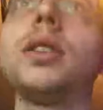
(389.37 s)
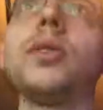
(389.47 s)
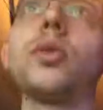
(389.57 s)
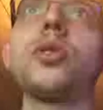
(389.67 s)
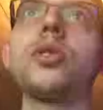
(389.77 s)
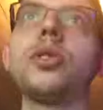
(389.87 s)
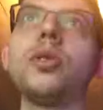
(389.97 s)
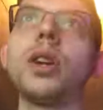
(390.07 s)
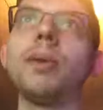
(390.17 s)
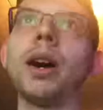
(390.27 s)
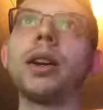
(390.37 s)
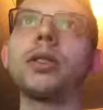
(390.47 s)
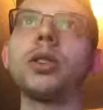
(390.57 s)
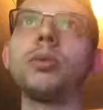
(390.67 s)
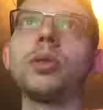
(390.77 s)
Team Fortress 2 came out
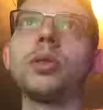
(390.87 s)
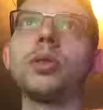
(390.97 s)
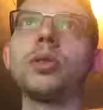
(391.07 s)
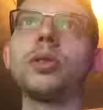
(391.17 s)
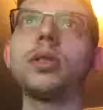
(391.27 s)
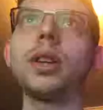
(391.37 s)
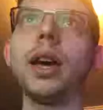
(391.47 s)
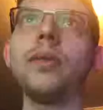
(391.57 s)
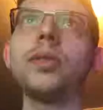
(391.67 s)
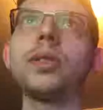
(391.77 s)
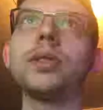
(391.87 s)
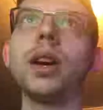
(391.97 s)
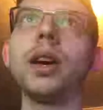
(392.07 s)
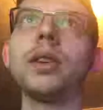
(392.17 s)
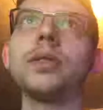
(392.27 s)
October 10th, it
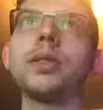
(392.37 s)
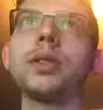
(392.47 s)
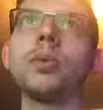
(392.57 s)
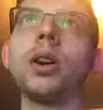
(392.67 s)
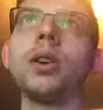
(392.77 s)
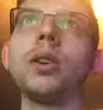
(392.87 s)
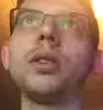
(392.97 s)
says, as well.